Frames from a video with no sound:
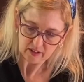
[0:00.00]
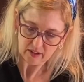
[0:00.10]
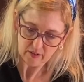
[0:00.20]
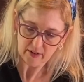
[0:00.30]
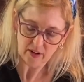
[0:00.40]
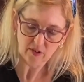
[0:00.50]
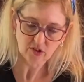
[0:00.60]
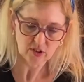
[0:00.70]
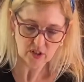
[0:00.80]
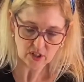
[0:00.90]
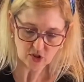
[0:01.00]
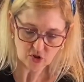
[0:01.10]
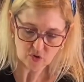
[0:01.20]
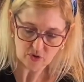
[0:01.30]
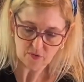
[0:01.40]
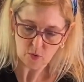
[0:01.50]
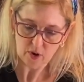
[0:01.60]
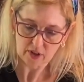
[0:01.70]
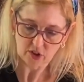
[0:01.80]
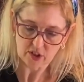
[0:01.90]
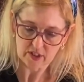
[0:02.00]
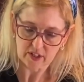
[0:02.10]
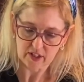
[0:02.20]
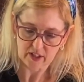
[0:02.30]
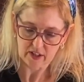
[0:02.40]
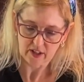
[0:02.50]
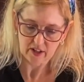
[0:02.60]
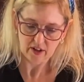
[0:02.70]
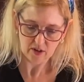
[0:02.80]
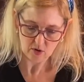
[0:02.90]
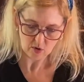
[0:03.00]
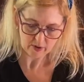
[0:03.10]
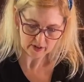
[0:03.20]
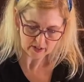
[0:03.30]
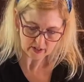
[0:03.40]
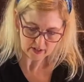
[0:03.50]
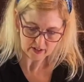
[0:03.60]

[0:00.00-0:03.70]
there we go. You can just use a fork, just go around it.